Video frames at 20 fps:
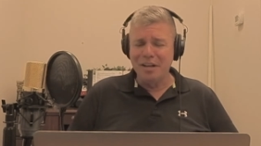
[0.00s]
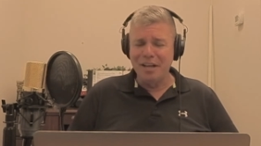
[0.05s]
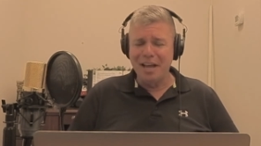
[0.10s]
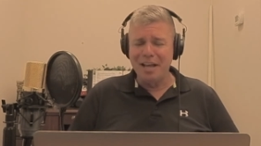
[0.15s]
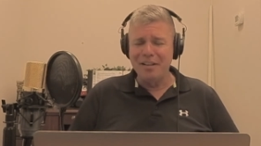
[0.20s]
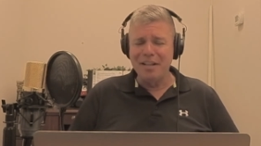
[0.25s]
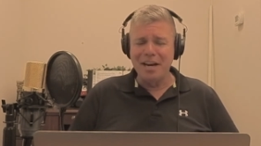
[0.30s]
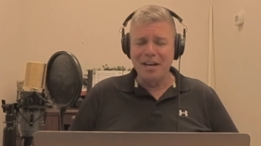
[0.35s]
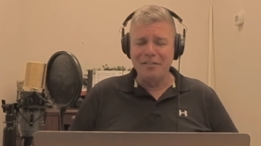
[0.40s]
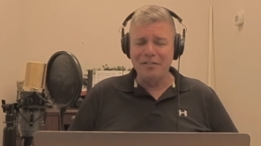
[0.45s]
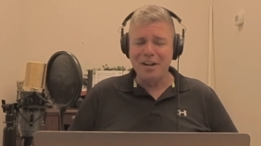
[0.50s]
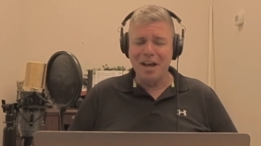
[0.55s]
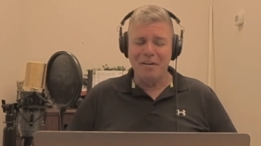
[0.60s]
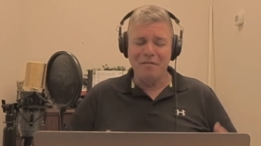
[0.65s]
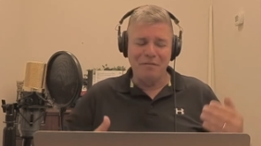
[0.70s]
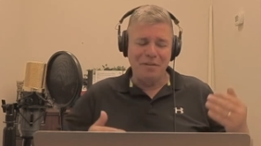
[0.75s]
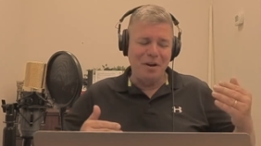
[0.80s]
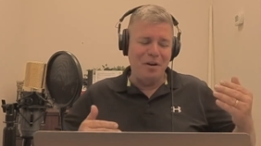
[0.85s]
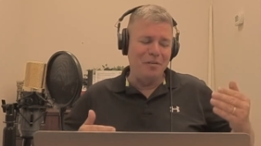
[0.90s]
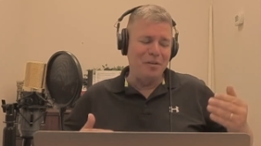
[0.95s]
And then it's
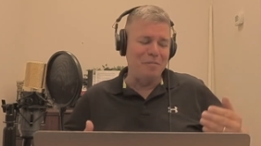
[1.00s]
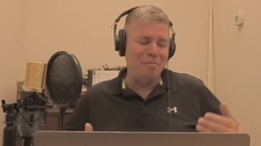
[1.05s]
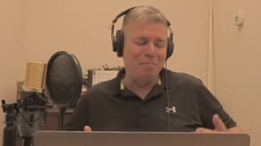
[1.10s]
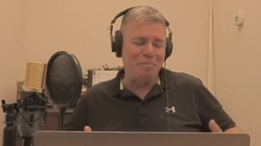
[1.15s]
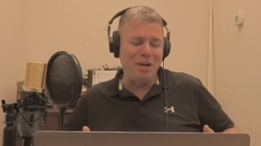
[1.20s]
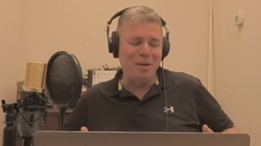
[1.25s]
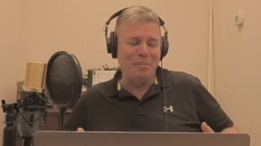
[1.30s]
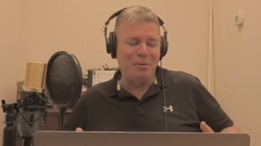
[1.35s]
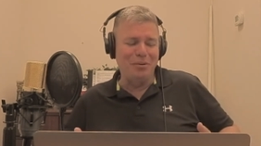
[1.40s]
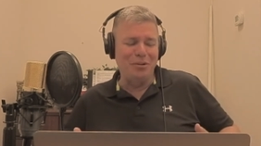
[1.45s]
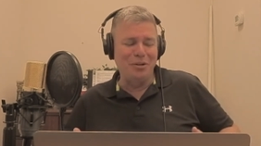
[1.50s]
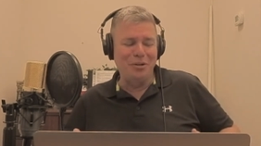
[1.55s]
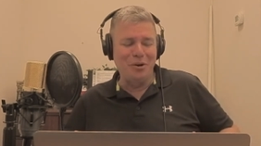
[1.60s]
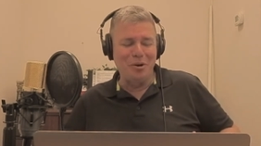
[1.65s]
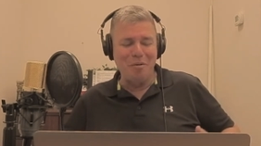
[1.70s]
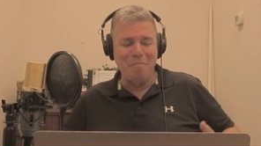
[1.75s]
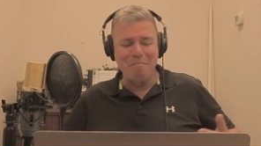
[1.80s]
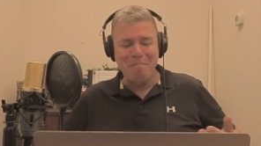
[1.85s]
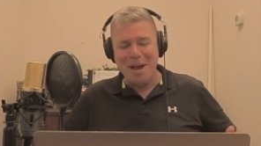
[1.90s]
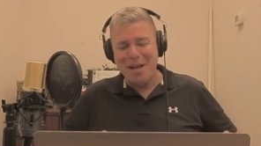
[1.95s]
not fair that people should
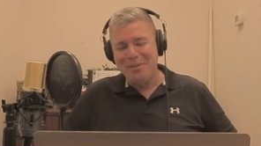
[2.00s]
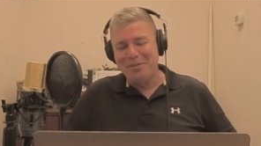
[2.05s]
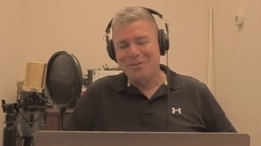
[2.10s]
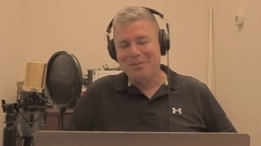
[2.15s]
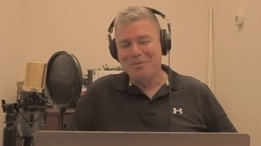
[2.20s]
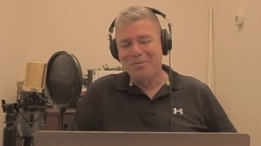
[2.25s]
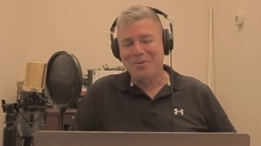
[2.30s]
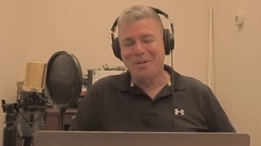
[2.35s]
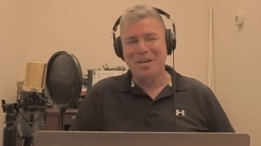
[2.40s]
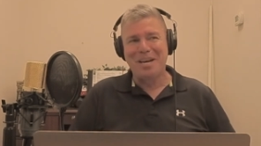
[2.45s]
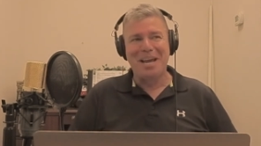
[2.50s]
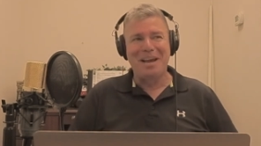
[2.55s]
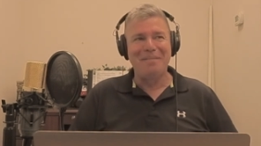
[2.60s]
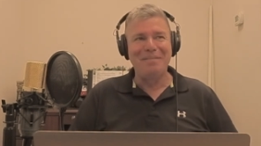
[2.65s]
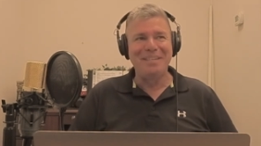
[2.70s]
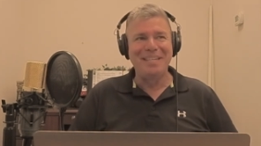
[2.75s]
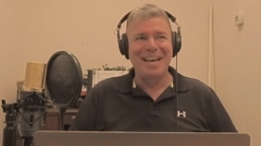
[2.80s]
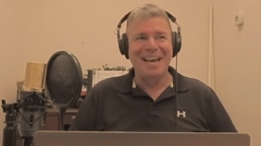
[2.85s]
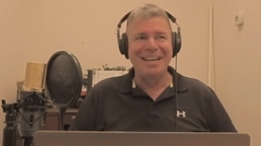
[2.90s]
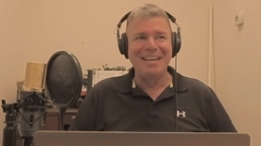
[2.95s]
go to med school and
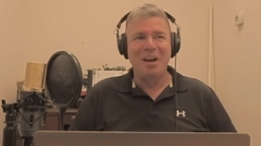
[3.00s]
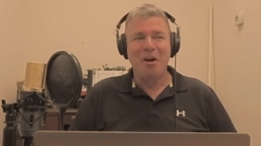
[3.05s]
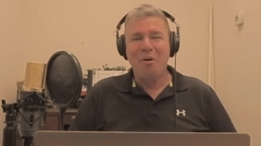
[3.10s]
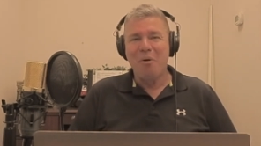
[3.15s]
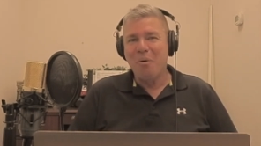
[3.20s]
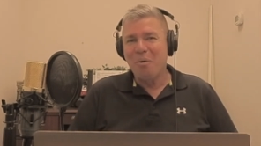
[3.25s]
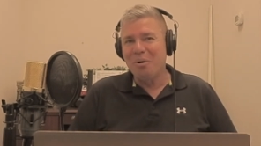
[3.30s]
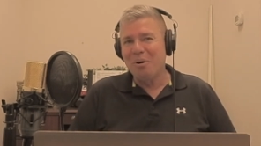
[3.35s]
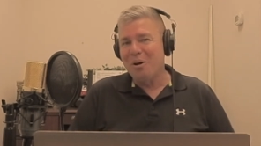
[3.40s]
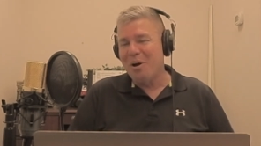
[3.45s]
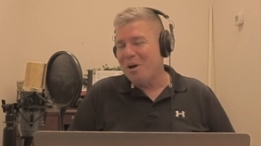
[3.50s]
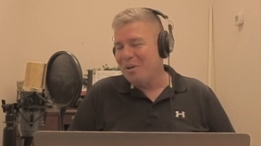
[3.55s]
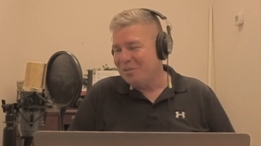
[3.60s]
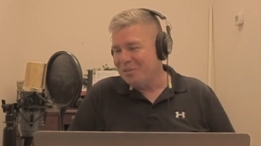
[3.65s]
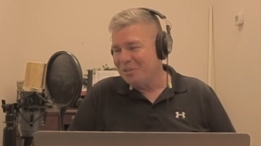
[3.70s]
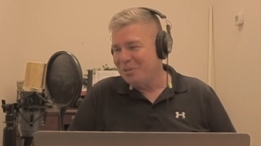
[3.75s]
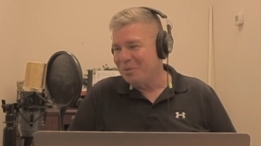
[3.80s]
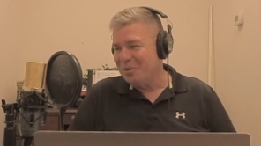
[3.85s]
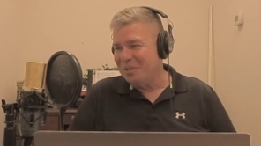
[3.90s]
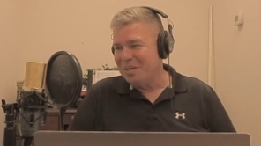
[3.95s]
have debt or law
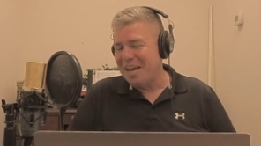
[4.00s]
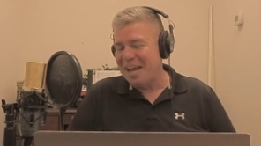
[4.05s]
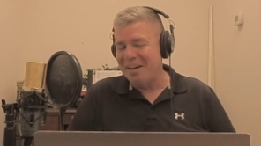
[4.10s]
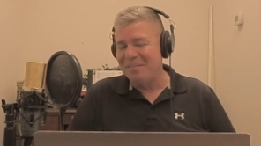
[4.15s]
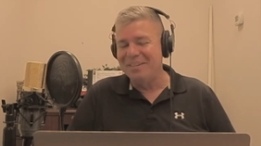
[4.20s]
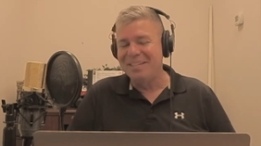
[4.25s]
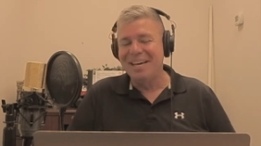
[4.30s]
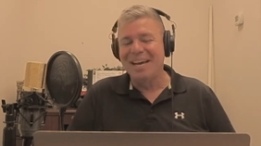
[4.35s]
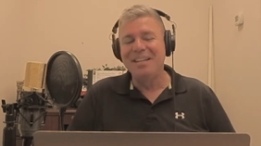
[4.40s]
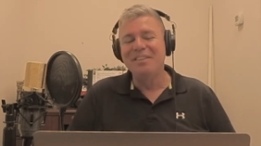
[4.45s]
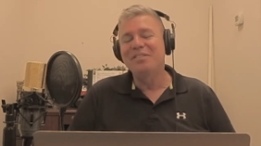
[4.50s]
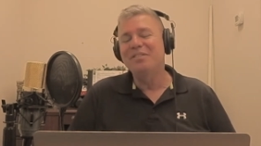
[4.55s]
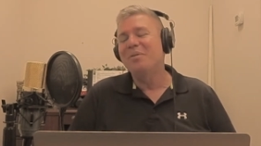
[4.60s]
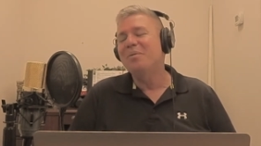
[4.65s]
school and have debt.